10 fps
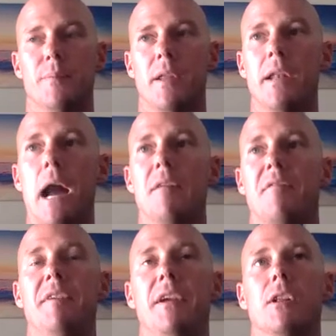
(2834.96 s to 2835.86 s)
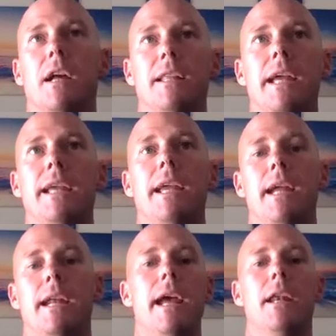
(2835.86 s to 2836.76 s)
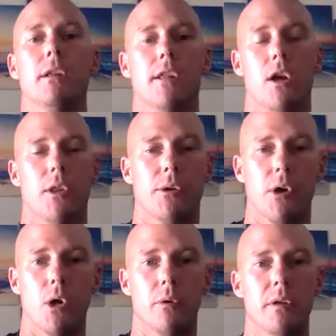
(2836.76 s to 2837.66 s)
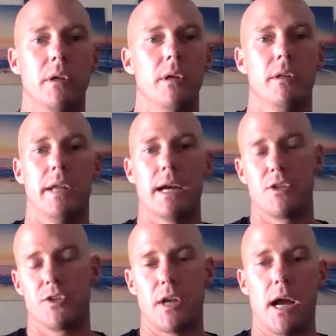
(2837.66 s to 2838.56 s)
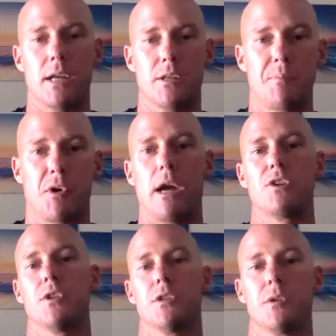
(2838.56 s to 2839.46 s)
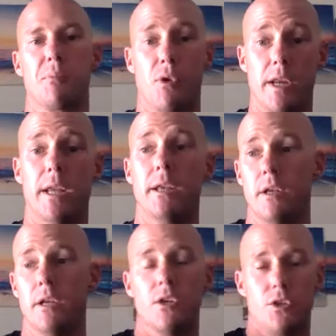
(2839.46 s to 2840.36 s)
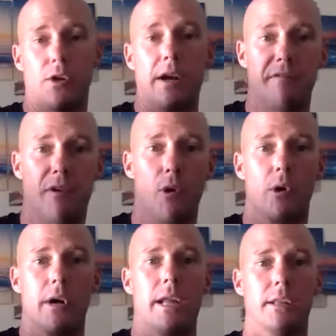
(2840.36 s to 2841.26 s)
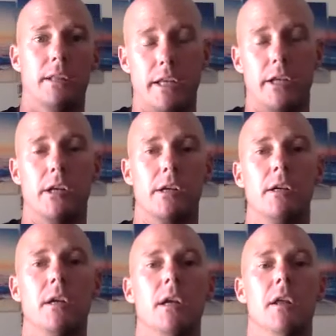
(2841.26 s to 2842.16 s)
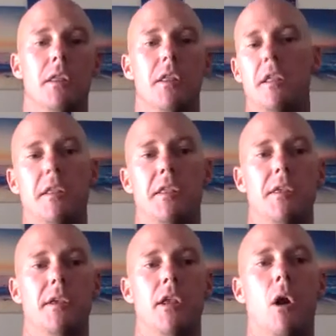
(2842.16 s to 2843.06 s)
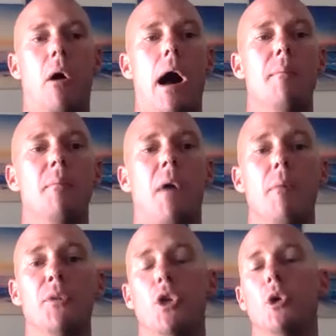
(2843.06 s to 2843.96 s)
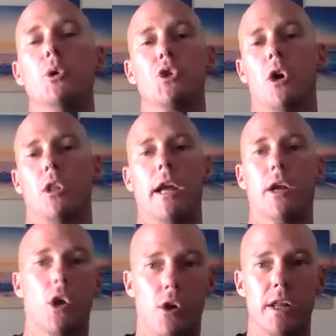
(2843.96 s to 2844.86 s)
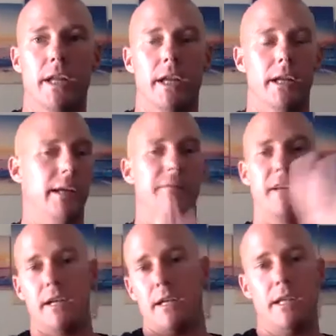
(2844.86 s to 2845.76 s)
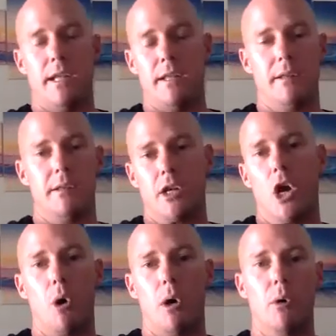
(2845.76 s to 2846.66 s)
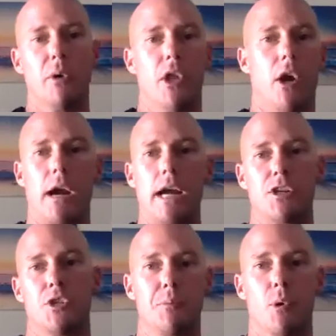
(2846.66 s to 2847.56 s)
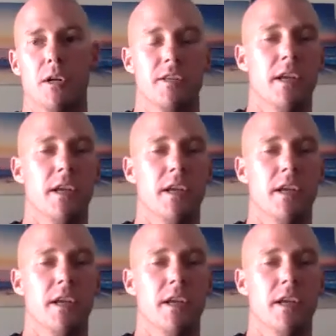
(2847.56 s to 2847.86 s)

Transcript: like they can't handle it on their own. The exercise progressions are pretty straightforward and linear. I'm huge on like earning it. Even in NAKOA with our action sports,